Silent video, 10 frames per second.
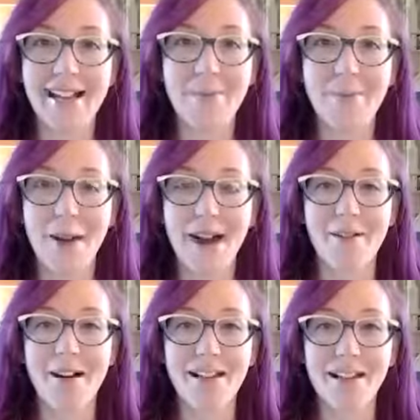a
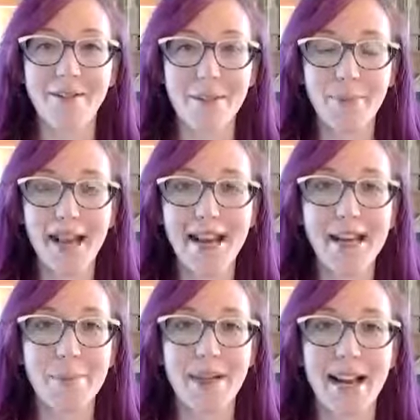background in event
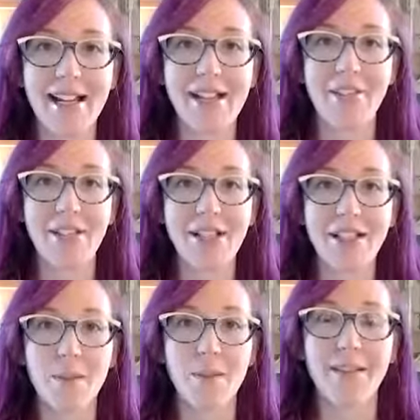planning, but I had never done a
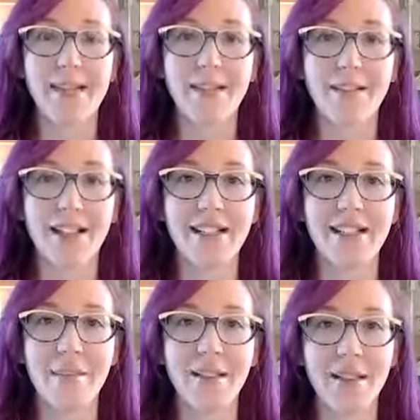speed dating event in
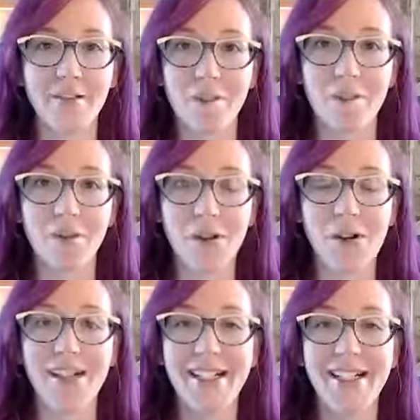my life
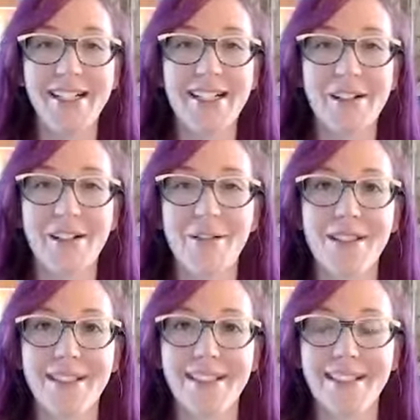before. So it
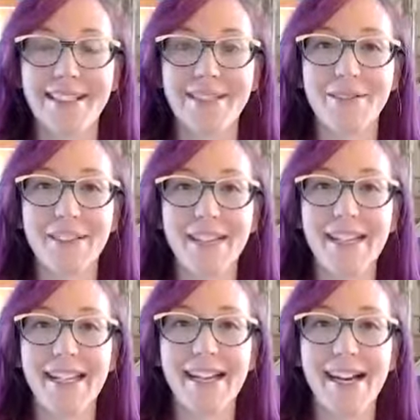was like
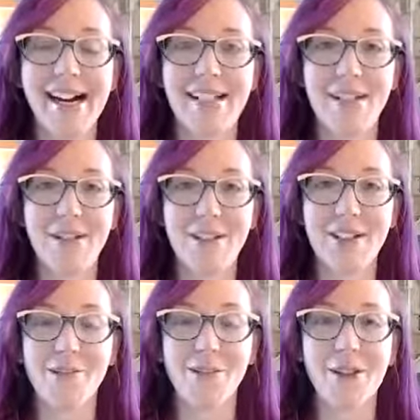really
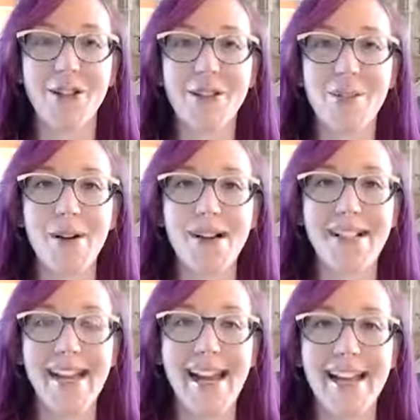stressful, but
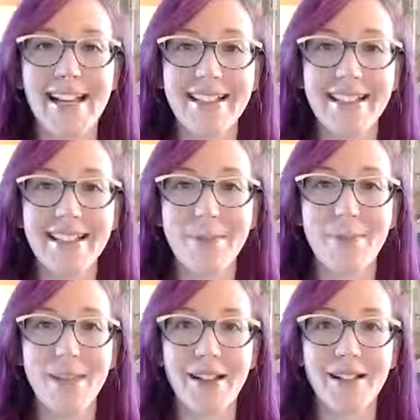it ended up
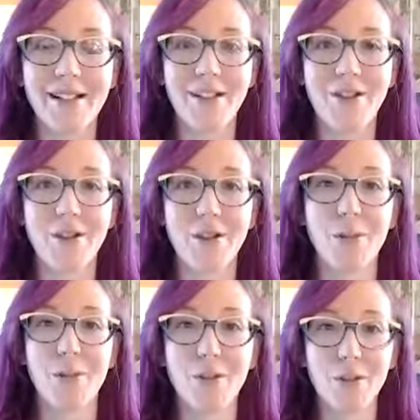being like
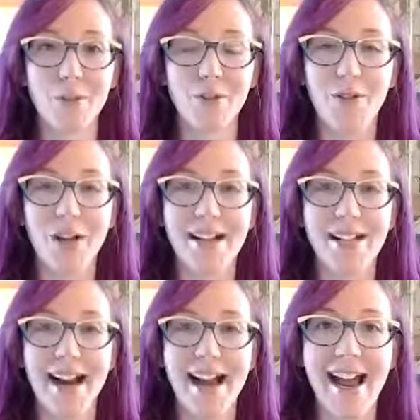super, super
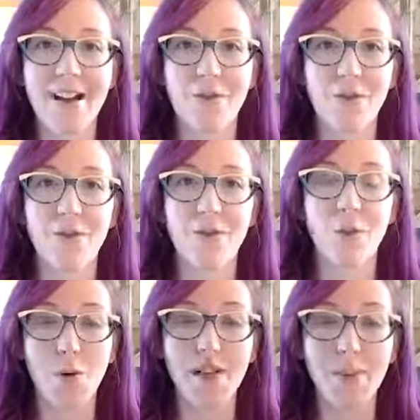fun. I had over
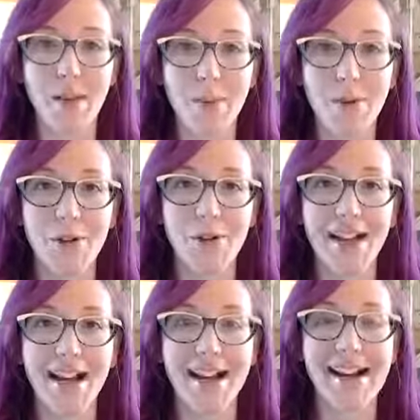40 people,
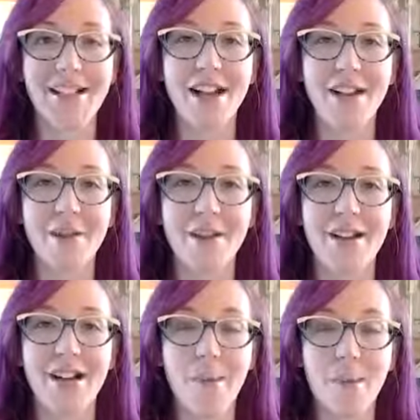and I actually have a
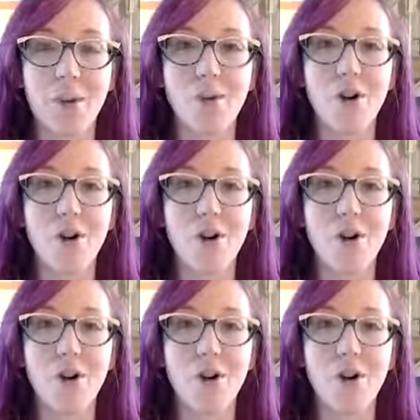couple